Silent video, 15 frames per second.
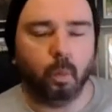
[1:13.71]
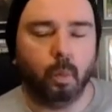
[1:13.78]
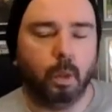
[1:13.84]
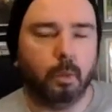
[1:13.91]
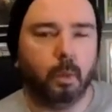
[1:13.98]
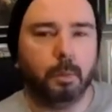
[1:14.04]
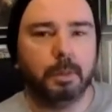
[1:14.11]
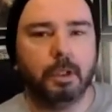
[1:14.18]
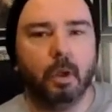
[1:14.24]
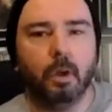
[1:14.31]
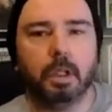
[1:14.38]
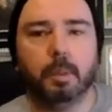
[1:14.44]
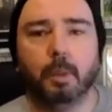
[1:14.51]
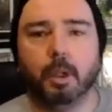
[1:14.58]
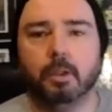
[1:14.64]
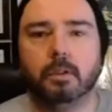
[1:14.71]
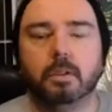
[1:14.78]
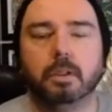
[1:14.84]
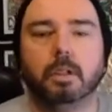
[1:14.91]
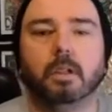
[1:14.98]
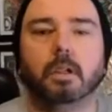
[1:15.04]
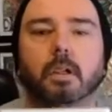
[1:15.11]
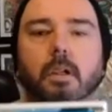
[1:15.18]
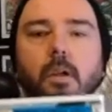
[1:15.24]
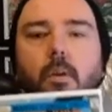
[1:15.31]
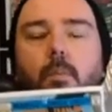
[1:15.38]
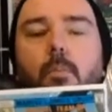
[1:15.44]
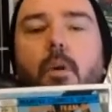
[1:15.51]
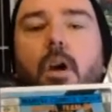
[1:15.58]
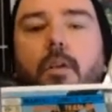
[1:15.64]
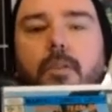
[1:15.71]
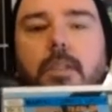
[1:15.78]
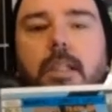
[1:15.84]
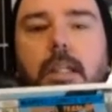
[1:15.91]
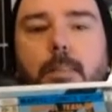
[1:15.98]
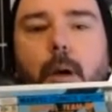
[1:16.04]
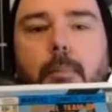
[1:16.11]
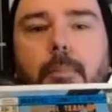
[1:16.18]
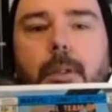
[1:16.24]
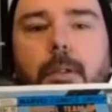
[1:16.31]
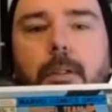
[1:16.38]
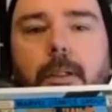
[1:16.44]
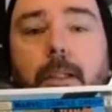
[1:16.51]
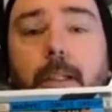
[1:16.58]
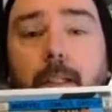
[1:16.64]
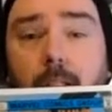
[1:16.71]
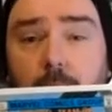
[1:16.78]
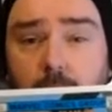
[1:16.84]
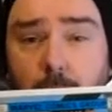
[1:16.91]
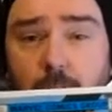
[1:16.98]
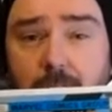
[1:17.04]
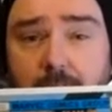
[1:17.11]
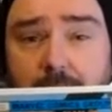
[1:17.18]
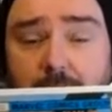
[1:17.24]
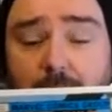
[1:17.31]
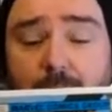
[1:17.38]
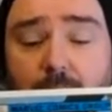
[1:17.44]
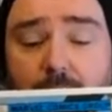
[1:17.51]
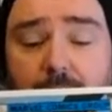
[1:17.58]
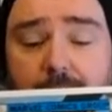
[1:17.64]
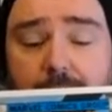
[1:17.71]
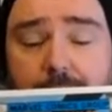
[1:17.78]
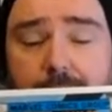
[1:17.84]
going to be talking about Marvel Team Up number 65.